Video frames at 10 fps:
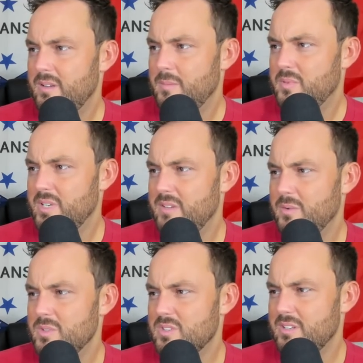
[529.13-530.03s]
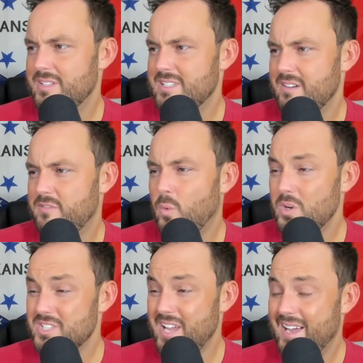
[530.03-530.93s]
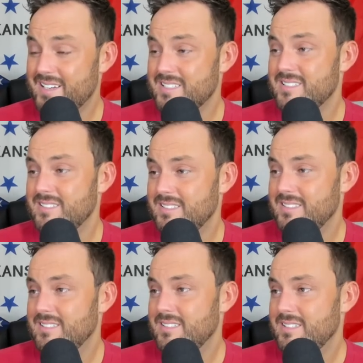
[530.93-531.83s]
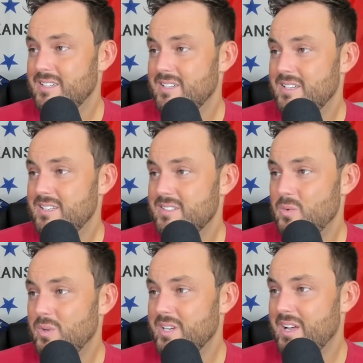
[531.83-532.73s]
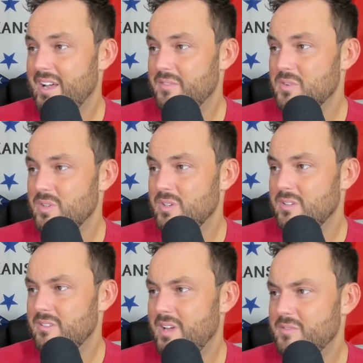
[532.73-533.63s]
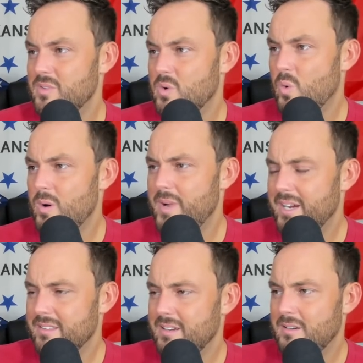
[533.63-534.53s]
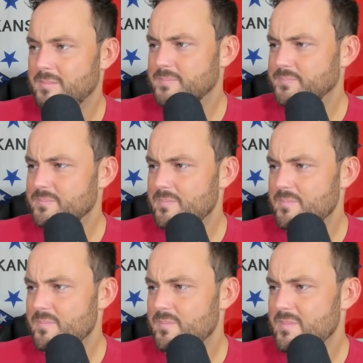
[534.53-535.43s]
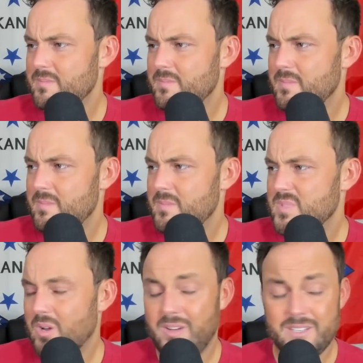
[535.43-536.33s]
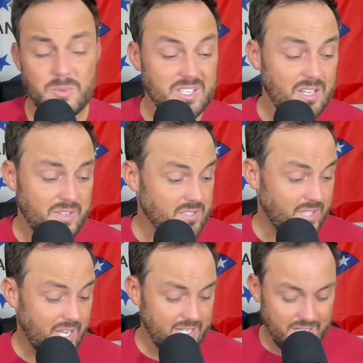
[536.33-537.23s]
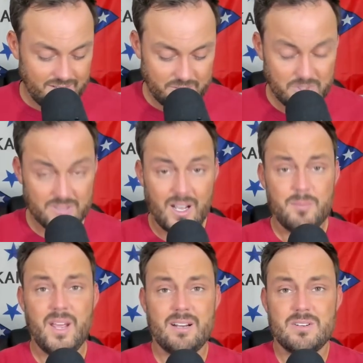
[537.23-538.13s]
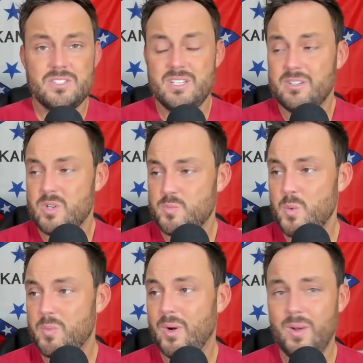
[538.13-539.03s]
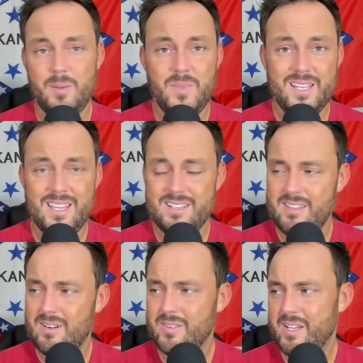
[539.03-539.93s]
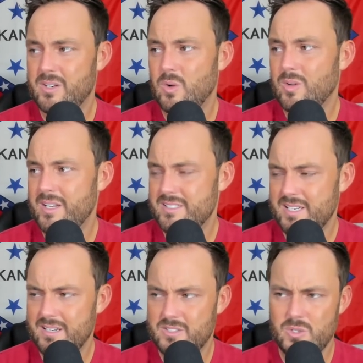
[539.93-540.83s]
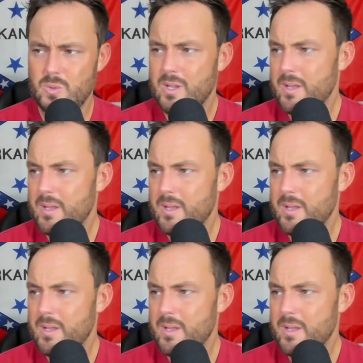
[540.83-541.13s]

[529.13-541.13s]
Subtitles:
I believe it was listed at 4 sacks. They really got after the quarterback there. So I liked what the defensive line did. I liked what the linebackers did. Chris Poupal had a big hit there on that goal line stand, too.